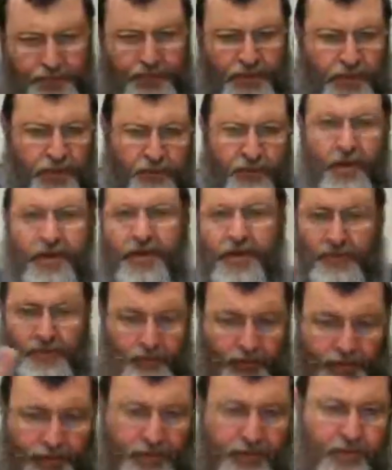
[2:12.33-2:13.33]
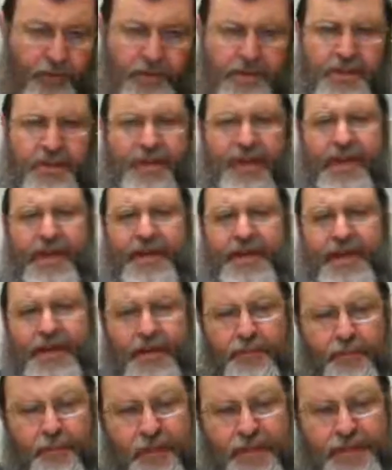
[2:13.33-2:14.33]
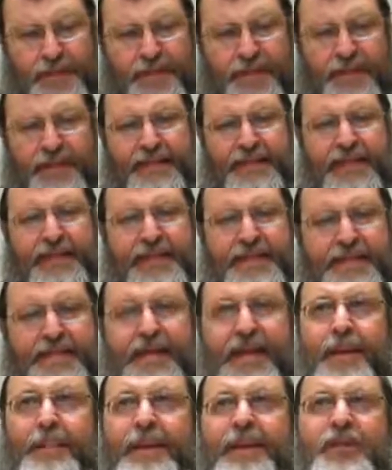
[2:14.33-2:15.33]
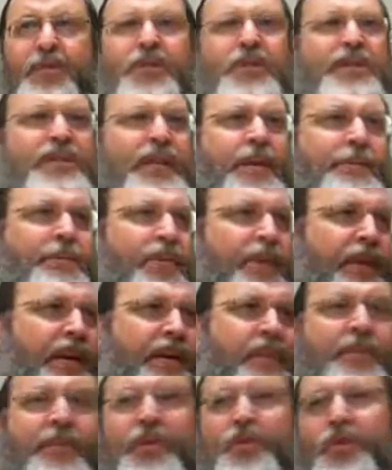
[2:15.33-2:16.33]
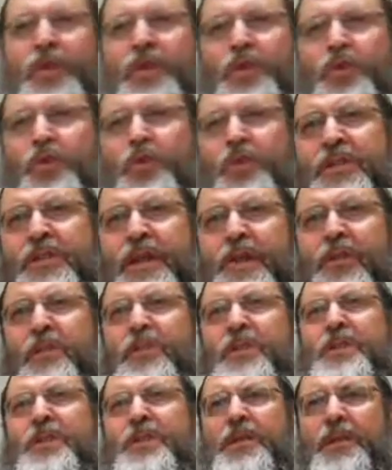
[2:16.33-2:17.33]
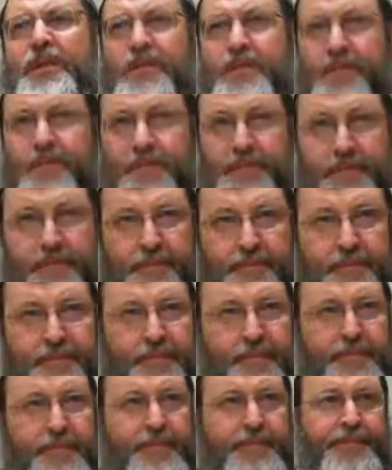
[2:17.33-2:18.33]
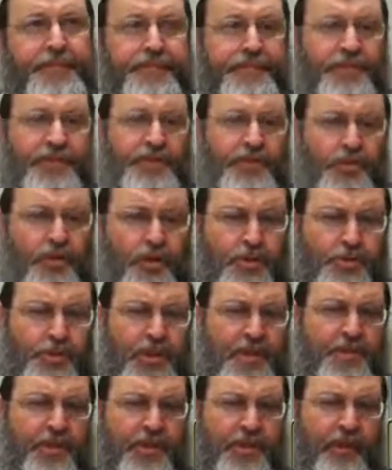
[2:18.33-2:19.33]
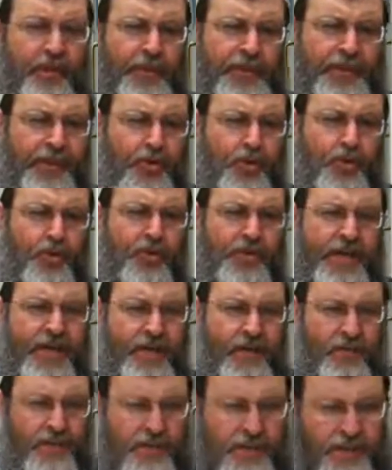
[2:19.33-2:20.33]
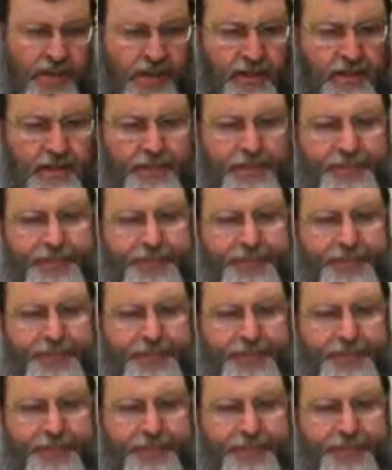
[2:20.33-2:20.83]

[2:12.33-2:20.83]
the Gemara, Rashi brings it down here, points out that it's coming to separate between two terrible sins. The Jewish people committed two terrible sins,